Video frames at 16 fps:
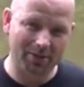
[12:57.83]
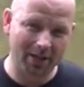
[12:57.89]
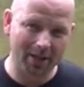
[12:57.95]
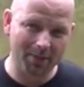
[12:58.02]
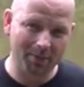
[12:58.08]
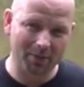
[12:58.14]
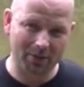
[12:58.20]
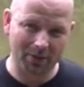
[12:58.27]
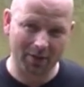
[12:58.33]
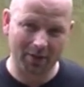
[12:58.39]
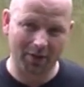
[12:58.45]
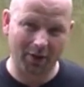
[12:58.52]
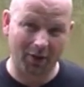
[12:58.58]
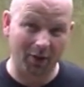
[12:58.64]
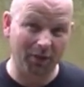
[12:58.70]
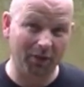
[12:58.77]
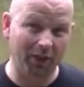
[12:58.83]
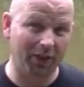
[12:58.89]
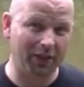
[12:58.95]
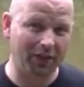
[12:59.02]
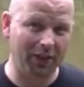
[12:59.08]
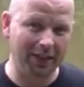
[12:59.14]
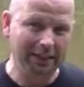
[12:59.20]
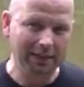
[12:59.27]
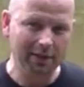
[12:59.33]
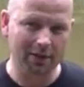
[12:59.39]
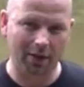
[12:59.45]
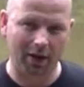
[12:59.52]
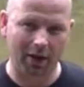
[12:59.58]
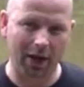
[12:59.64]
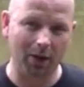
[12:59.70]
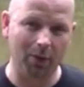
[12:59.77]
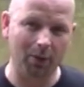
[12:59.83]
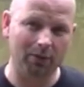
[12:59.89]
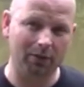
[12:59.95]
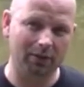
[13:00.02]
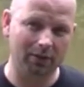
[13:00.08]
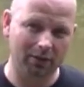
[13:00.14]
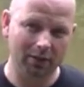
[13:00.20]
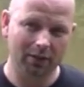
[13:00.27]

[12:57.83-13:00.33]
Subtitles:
types of things are out,